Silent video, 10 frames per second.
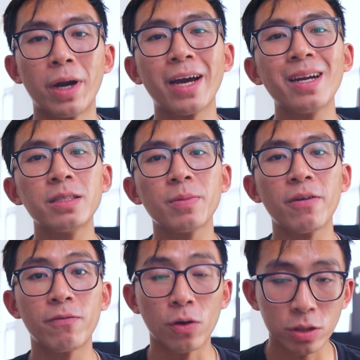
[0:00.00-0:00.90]
When I got into my
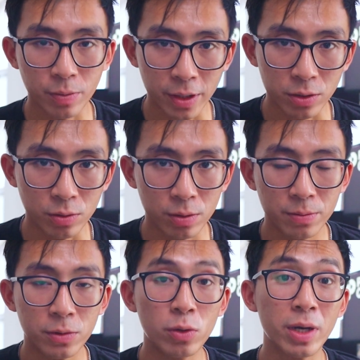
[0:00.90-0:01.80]
first med school,
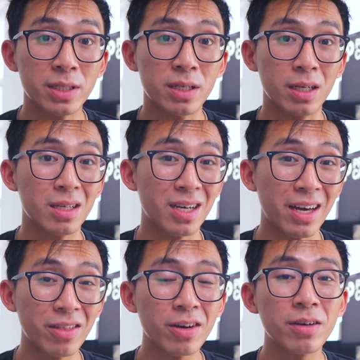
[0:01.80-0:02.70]
USC, I
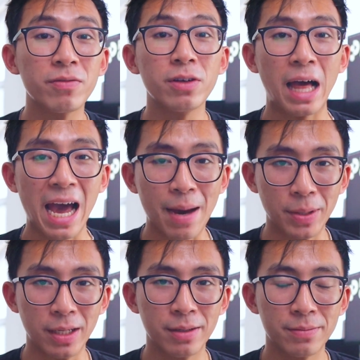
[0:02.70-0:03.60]
thought I'd feel
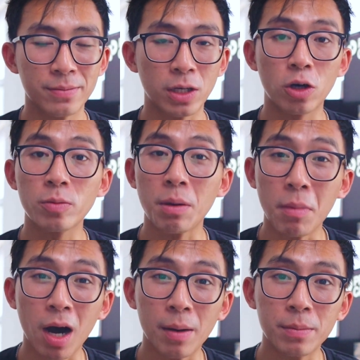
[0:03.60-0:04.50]
happy. I called my
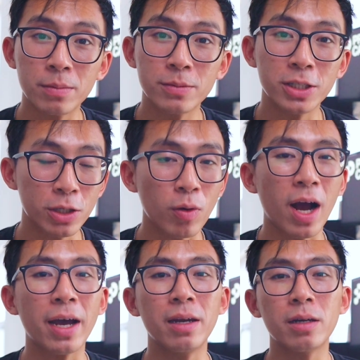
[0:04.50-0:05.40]
mom, she
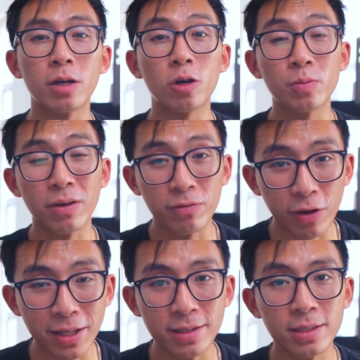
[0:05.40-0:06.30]
cried. I called my
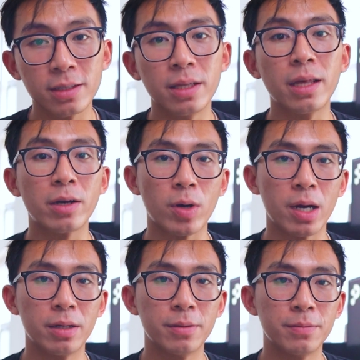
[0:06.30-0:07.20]
friends, and they
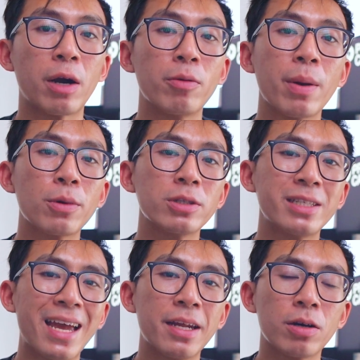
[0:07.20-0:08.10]
cried. But I remember
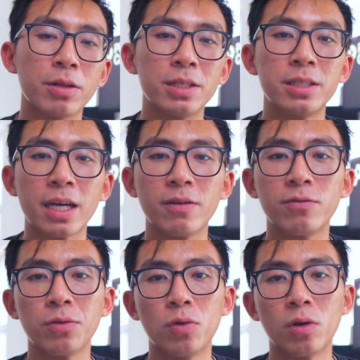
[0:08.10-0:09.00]
standing on the second
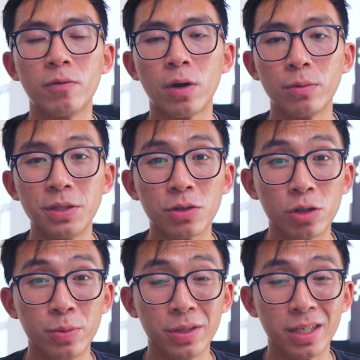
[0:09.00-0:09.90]
floor of our
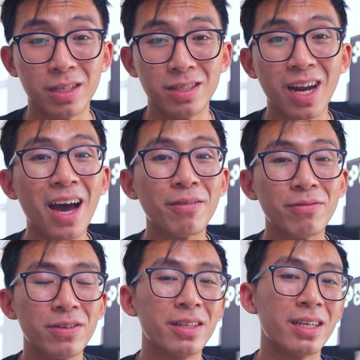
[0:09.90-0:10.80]
research building, not
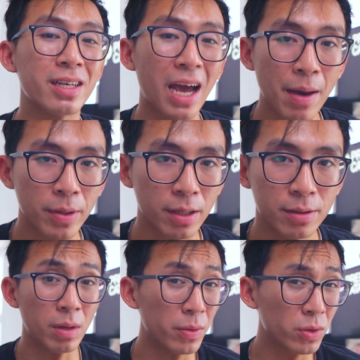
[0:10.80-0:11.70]
feeling happy.
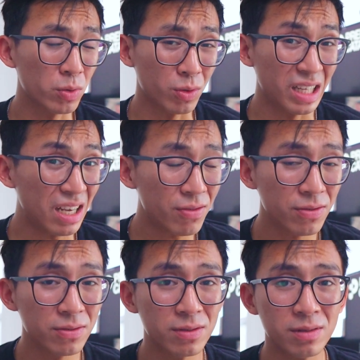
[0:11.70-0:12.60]
Maybe it was relief,